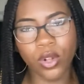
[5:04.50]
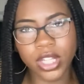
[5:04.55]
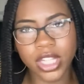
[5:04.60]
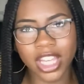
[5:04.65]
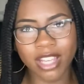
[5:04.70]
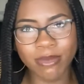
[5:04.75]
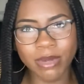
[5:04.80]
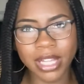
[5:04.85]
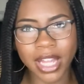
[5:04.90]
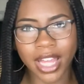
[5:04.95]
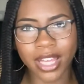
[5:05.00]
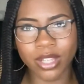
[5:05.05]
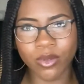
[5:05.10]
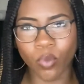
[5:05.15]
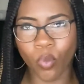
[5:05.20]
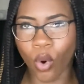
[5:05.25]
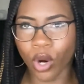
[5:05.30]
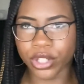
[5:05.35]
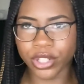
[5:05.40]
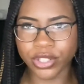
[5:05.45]
give me like
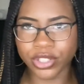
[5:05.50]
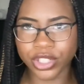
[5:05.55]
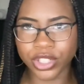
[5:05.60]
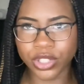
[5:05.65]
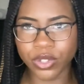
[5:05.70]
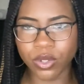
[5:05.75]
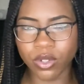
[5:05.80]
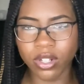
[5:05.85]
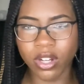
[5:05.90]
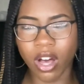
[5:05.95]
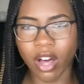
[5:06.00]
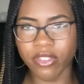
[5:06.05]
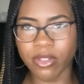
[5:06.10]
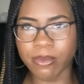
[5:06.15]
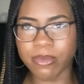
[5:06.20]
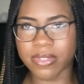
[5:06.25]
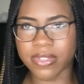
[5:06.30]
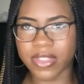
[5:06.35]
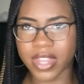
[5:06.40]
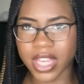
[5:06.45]
1 or 2 of
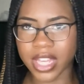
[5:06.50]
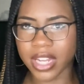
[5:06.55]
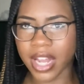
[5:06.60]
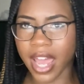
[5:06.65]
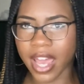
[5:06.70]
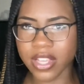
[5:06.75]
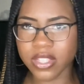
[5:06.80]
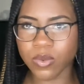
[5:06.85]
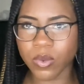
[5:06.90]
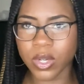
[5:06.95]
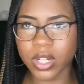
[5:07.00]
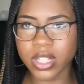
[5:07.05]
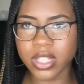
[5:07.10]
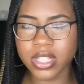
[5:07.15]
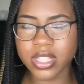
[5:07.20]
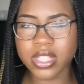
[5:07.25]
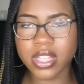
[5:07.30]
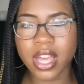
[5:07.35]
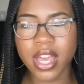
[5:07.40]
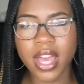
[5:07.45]
them thin ass
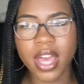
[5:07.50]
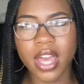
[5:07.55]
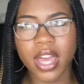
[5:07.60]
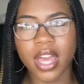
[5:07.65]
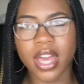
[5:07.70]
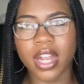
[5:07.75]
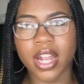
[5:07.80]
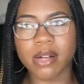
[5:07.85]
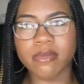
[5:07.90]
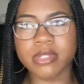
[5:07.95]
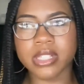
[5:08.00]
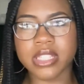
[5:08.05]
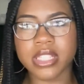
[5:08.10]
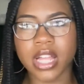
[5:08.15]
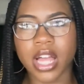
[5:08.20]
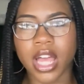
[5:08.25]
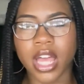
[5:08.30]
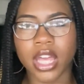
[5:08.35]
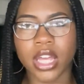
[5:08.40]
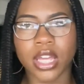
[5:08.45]
ones. And I'm just
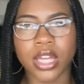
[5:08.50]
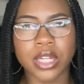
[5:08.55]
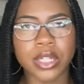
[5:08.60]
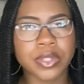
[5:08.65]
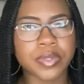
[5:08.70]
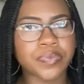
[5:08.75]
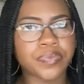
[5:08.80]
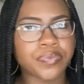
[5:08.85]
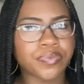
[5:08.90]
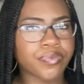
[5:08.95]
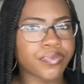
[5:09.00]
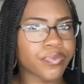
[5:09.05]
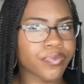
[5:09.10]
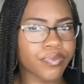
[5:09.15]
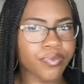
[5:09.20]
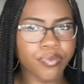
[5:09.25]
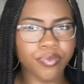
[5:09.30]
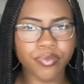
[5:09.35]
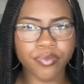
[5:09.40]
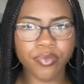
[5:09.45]
like,
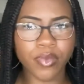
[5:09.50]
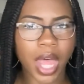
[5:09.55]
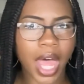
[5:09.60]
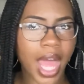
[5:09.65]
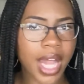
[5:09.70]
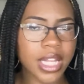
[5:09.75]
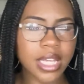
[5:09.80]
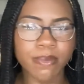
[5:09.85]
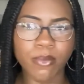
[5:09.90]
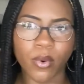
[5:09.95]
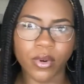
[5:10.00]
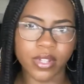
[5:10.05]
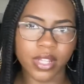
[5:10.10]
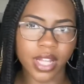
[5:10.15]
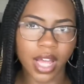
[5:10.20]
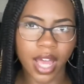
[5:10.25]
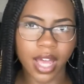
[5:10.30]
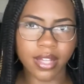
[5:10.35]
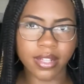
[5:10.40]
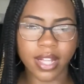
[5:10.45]
I need more than
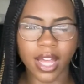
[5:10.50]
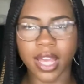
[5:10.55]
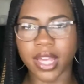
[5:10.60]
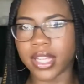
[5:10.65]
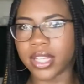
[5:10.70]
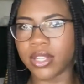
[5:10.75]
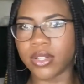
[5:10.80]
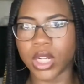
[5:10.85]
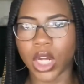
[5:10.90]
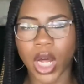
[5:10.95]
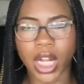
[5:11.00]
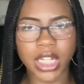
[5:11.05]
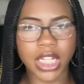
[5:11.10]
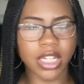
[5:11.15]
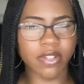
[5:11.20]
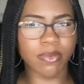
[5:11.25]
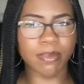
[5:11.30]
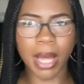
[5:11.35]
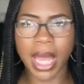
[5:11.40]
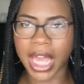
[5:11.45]
that. Like, you know, I need
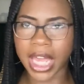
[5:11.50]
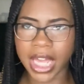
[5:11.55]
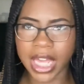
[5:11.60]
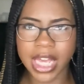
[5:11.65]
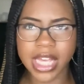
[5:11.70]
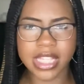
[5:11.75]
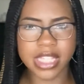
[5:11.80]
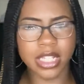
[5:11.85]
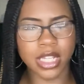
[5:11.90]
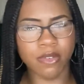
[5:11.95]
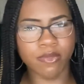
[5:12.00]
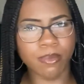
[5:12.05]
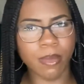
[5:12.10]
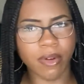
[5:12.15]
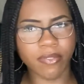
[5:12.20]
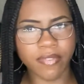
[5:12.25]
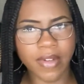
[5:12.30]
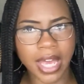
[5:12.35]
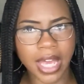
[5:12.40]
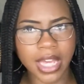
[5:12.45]
it for my hands, need it for my
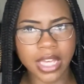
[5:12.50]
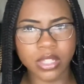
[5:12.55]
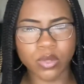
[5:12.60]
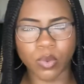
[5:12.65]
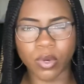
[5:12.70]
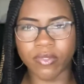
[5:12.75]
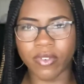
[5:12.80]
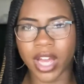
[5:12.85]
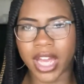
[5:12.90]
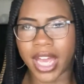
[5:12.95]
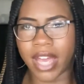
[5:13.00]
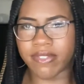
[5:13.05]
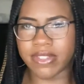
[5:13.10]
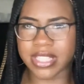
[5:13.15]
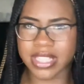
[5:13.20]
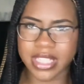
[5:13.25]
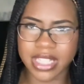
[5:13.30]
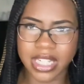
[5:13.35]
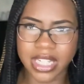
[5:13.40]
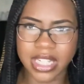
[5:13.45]
face. What if I have to
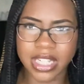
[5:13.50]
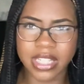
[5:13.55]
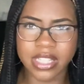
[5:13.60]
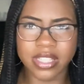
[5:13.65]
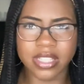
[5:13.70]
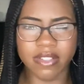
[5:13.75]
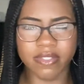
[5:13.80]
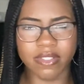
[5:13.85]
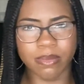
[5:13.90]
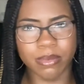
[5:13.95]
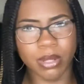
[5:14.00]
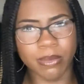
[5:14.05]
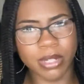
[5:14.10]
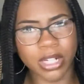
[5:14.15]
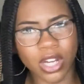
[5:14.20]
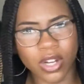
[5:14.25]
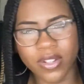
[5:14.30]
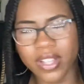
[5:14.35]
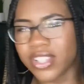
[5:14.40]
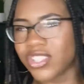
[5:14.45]
sneeze, have to blow my
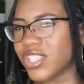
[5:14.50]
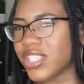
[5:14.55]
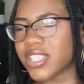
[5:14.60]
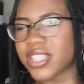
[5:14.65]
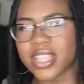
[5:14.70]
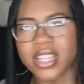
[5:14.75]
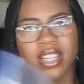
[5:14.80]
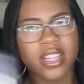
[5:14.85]
nose? It's just